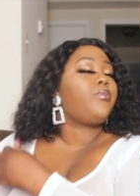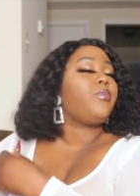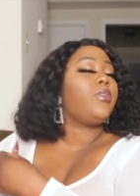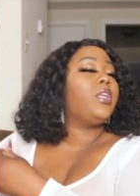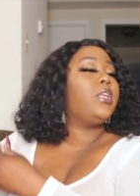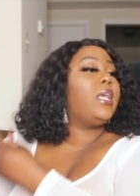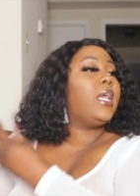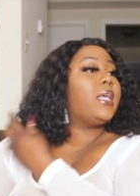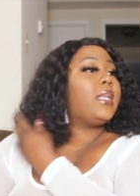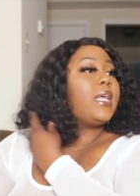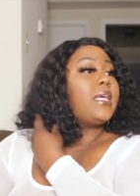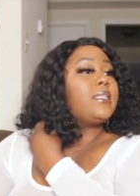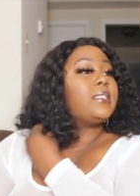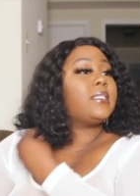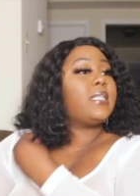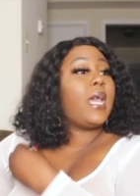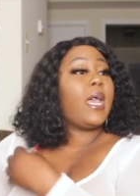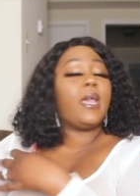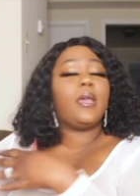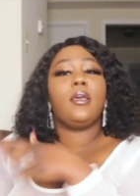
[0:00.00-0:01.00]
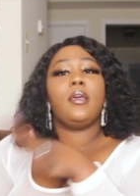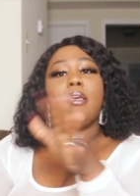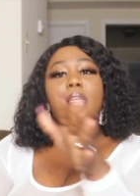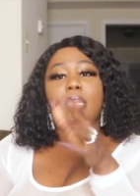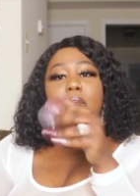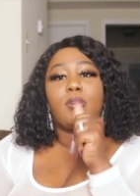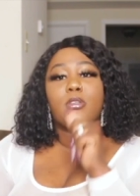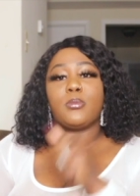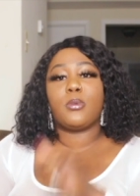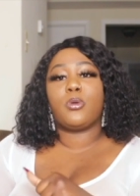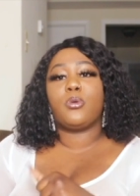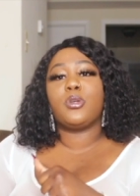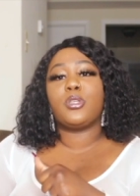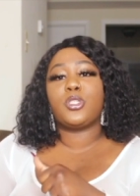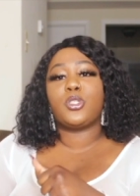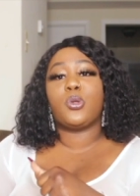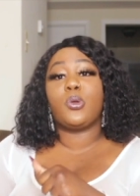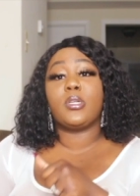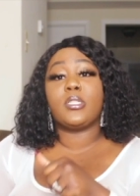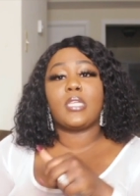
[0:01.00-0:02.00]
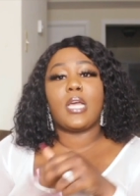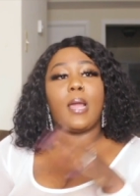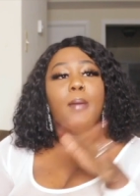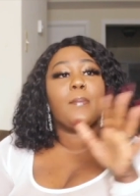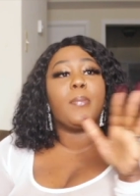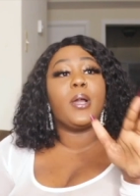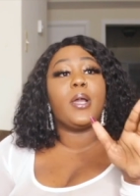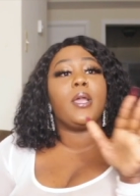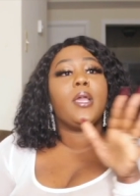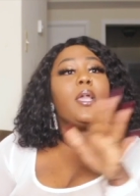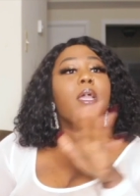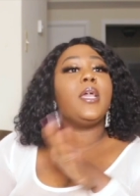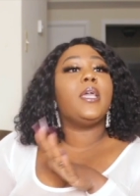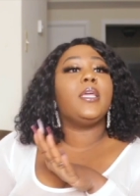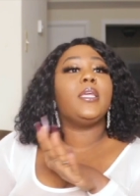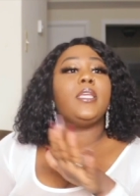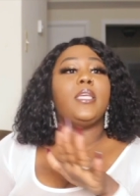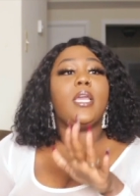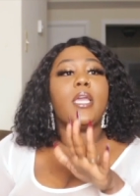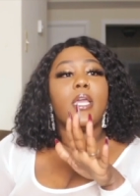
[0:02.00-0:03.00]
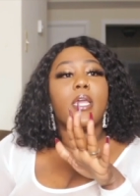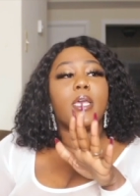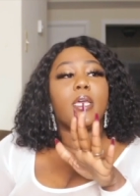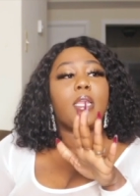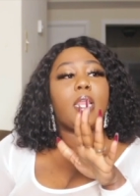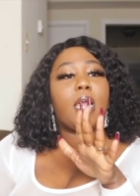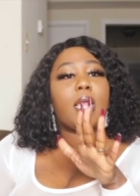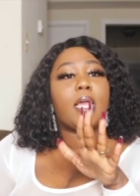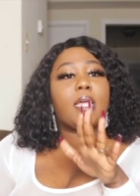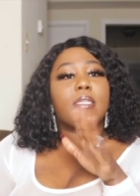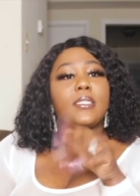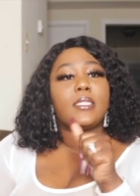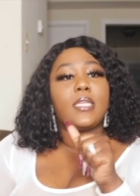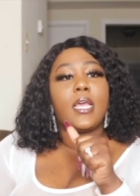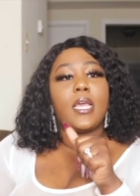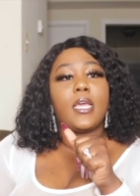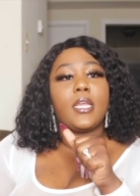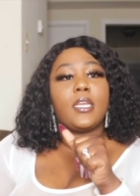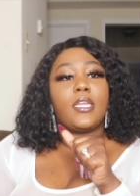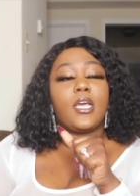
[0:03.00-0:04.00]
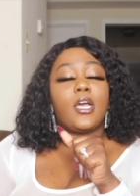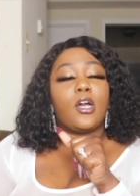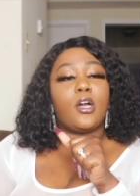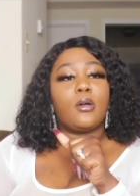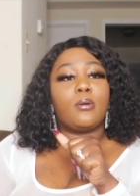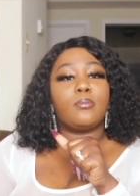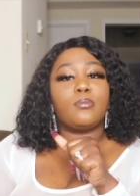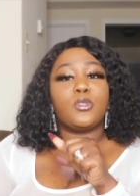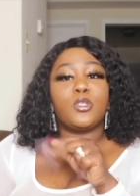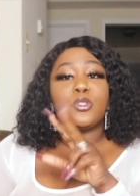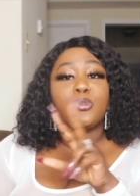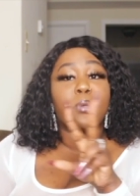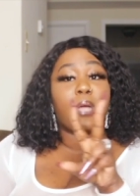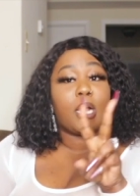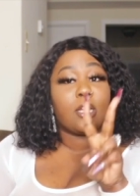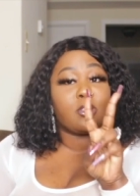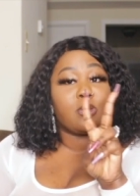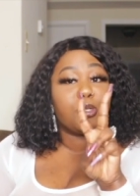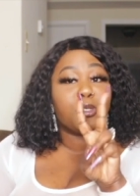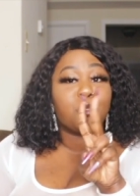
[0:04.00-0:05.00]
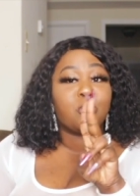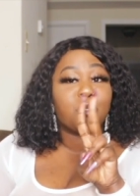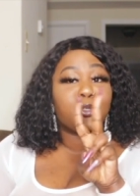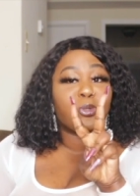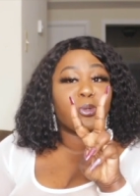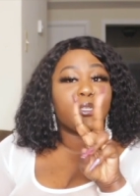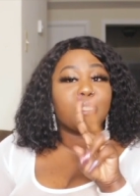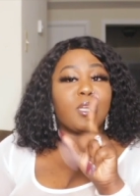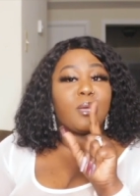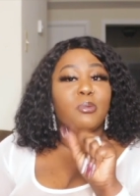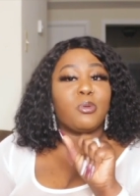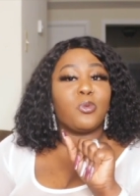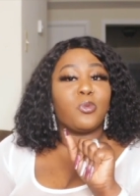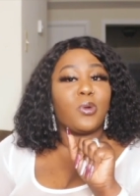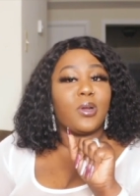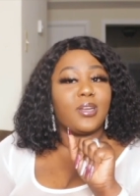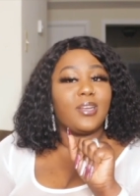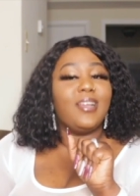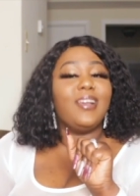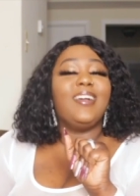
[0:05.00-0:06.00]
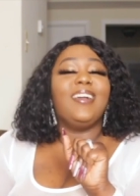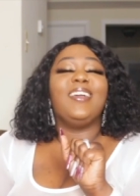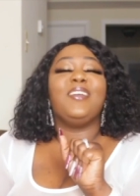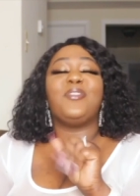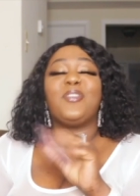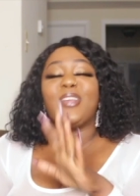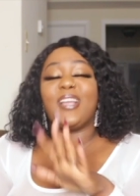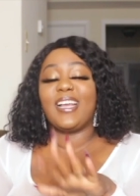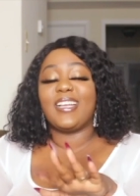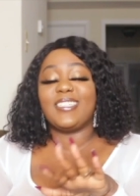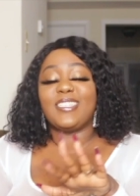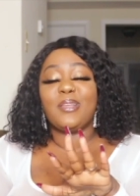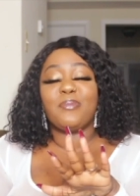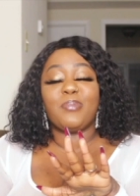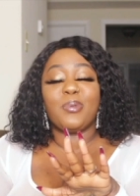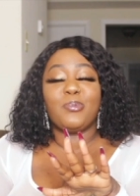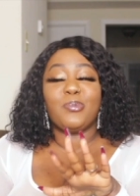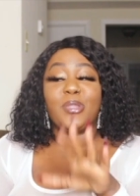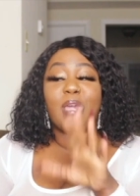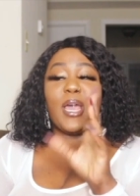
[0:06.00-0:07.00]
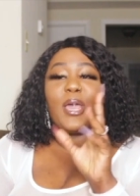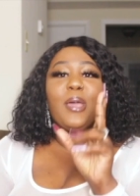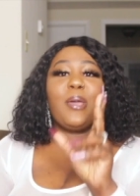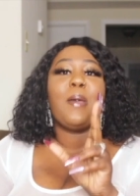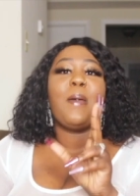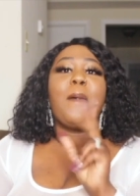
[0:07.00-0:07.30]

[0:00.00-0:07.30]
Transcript: yeah, that's that. That was my quick story time. But, yeah, like I said, um, those were actually two story time in one, if you guys didn't peep that.